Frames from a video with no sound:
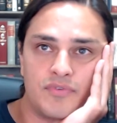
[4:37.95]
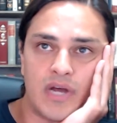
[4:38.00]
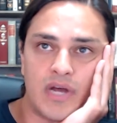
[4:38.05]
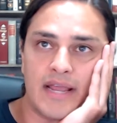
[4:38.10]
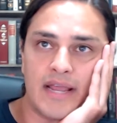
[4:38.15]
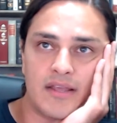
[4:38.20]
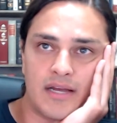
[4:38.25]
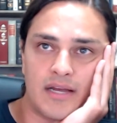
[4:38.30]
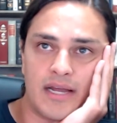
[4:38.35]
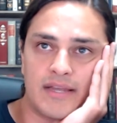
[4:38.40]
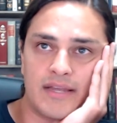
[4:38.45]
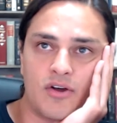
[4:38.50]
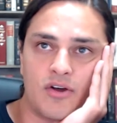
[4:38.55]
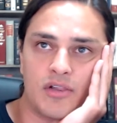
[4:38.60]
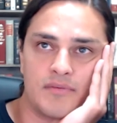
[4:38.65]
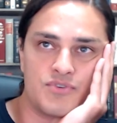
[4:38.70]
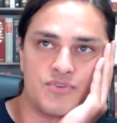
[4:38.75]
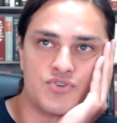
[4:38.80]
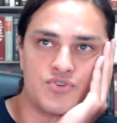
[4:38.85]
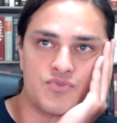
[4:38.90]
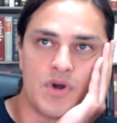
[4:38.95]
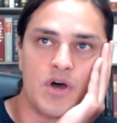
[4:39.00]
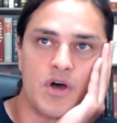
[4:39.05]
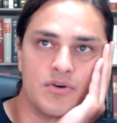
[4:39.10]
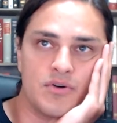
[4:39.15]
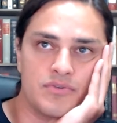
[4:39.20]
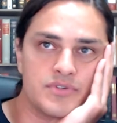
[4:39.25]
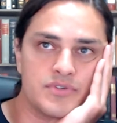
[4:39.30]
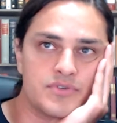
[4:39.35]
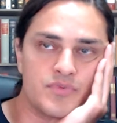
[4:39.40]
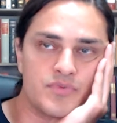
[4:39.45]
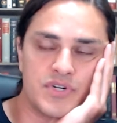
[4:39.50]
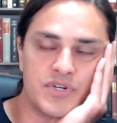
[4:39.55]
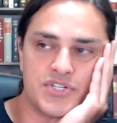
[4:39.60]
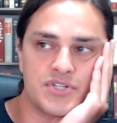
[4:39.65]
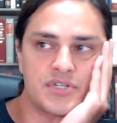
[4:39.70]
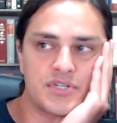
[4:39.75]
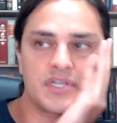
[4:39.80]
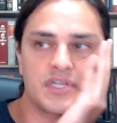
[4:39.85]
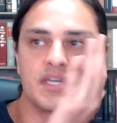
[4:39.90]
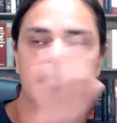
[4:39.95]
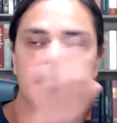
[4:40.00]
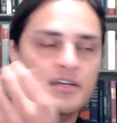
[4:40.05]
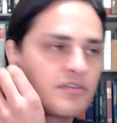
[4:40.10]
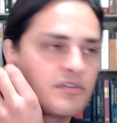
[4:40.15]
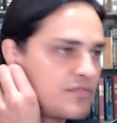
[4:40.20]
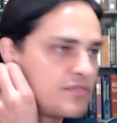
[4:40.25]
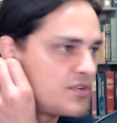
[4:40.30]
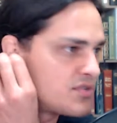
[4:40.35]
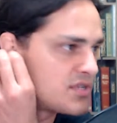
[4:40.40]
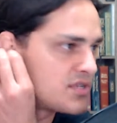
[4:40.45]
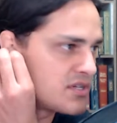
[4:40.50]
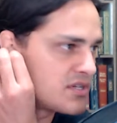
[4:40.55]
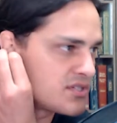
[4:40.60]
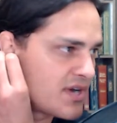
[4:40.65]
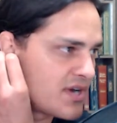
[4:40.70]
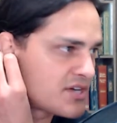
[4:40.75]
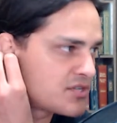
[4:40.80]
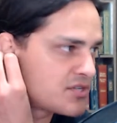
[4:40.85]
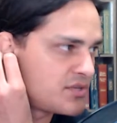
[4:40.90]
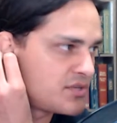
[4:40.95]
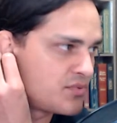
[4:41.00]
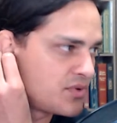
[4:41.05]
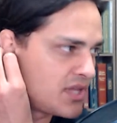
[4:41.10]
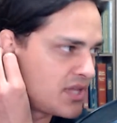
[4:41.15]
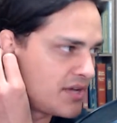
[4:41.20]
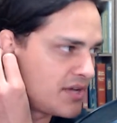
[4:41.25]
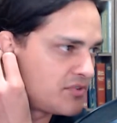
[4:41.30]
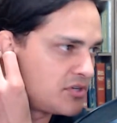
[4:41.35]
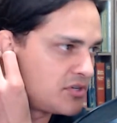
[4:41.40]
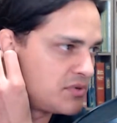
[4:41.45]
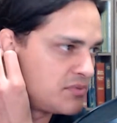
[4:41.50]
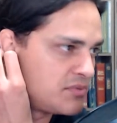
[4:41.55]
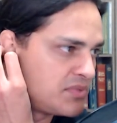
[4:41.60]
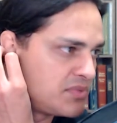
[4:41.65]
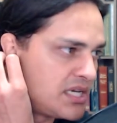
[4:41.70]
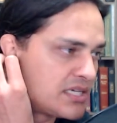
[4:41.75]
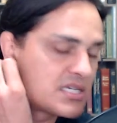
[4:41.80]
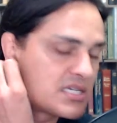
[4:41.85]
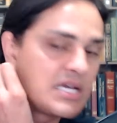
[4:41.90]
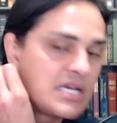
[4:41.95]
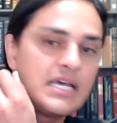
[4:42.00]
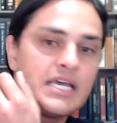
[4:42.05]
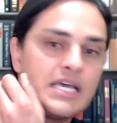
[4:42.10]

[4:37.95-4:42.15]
I call them drones, which can get confusing because they're actually real life human beings.